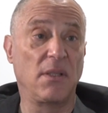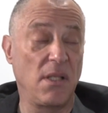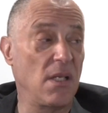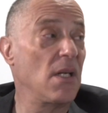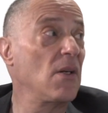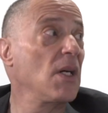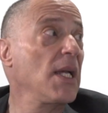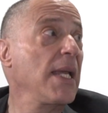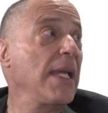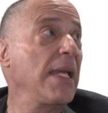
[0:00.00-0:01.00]
You know,
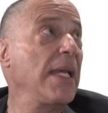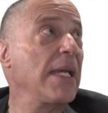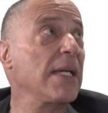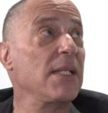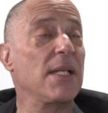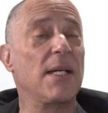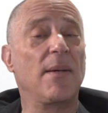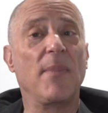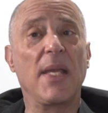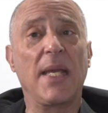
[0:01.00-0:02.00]
and
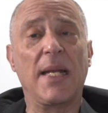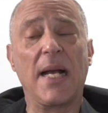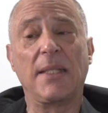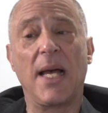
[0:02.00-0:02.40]
I